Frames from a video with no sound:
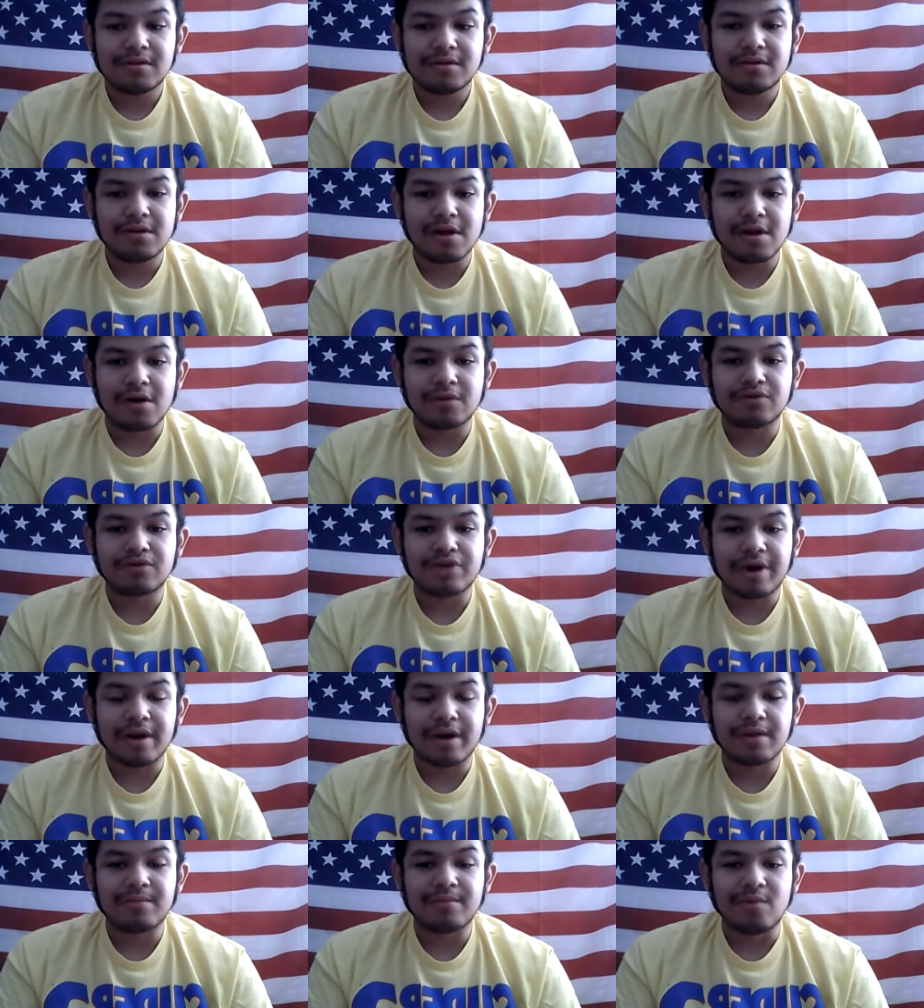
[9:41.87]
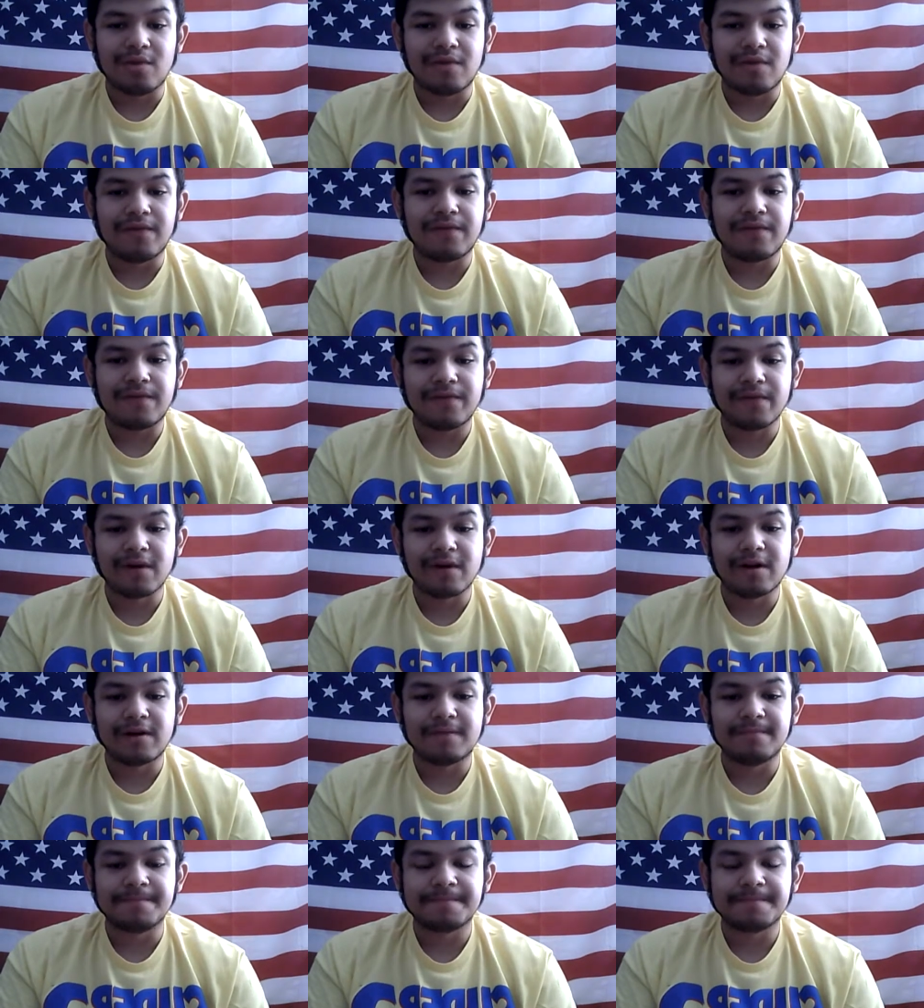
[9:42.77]
You know, trying to move
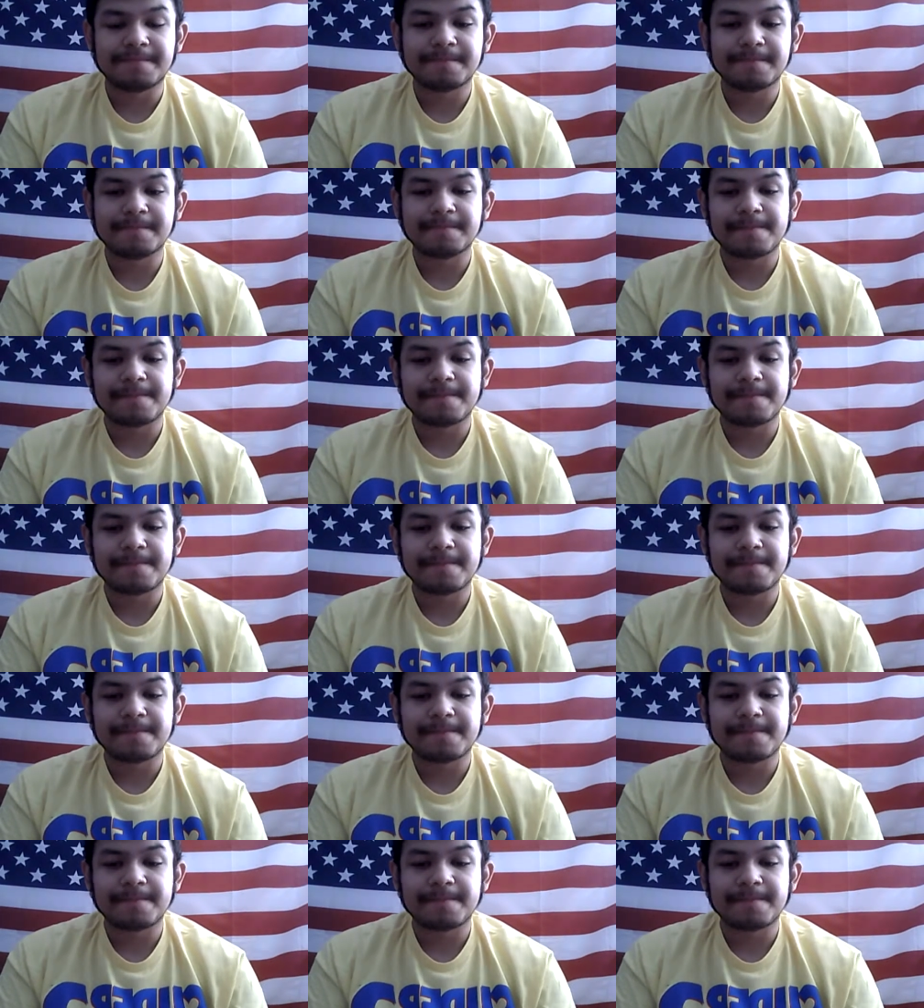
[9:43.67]
from